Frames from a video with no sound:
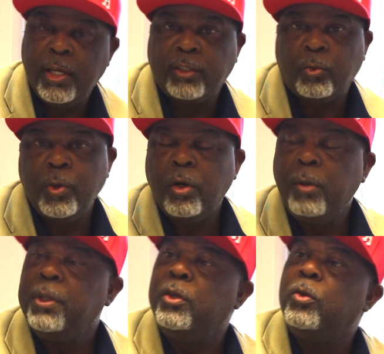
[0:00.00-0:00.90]
Yes, we're going
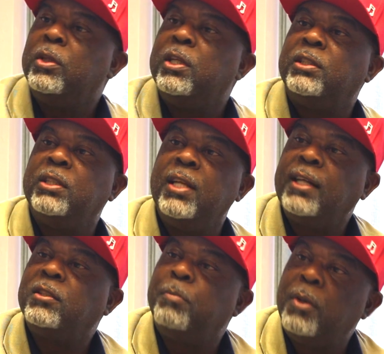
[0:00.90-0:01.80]
to be doing this
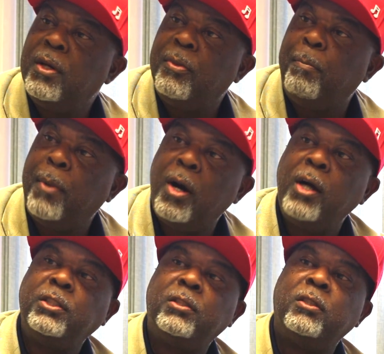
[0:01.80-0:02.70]
next month,
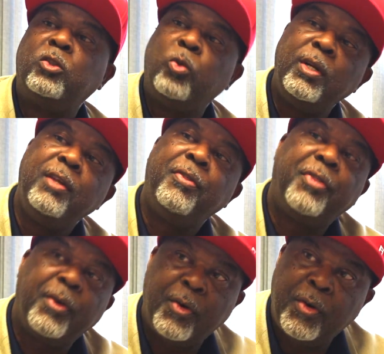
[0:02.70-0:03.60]
March the
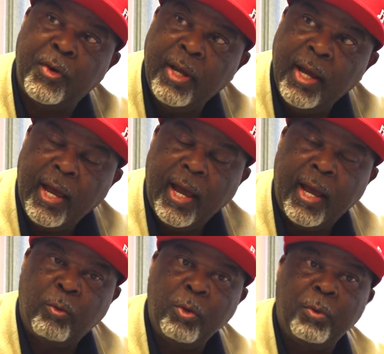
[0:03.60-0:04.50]
23rd,
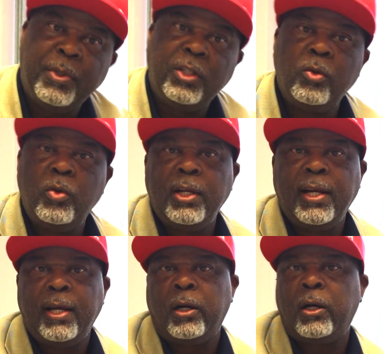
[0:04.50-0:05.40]
and we will be doing
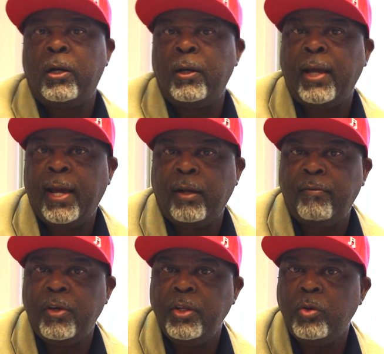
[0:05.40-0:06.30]
it uh, at a
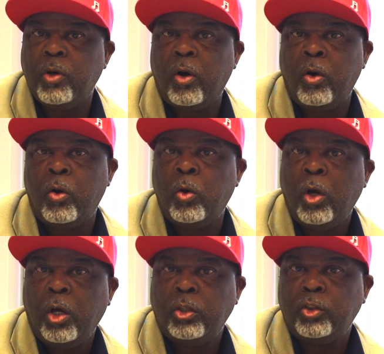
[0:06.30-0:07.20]
venue called
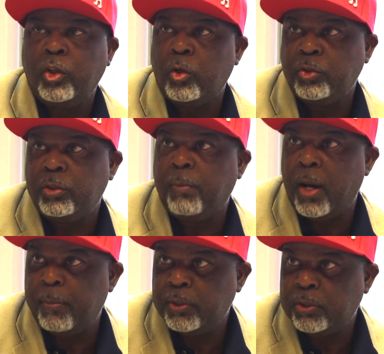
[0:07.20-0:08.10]
Dos
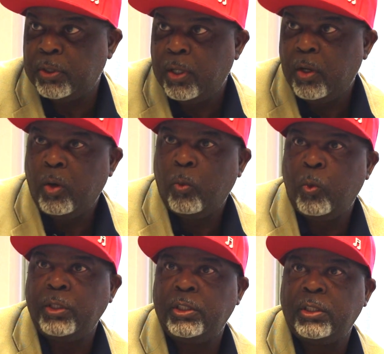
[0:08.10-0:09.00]
Mamas,
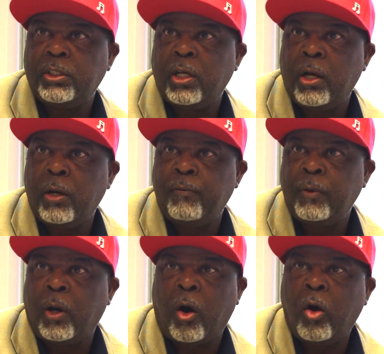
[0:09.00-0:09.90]
which is uh,
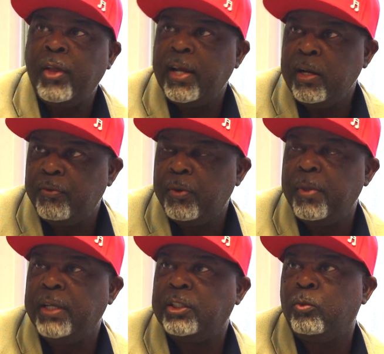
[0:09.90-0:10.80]
all that
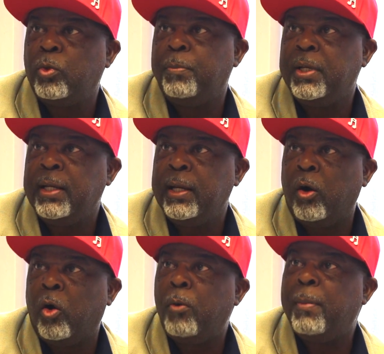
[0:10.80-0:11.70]
information will be
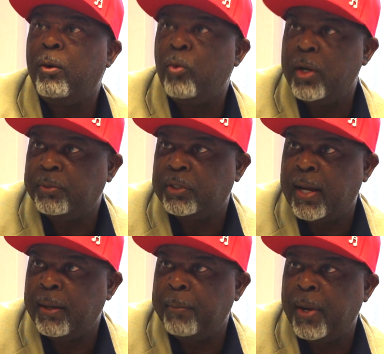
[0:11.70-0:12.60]
on my
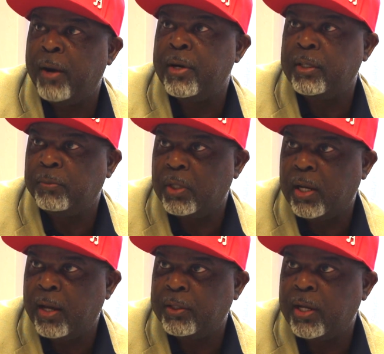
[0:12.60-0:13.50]
website,
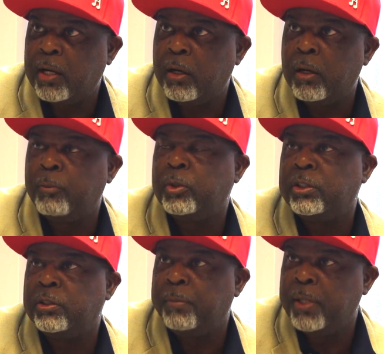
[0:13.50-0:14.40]
barrysmcleod.com, which
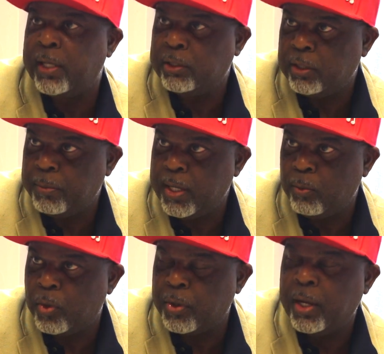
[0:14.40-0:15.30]
is the BSM
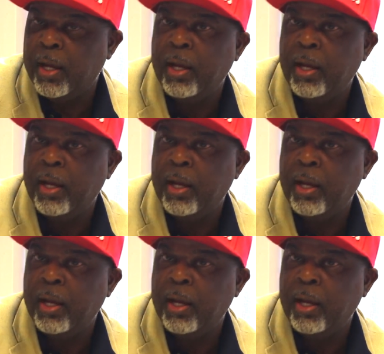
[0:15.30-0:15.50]
network.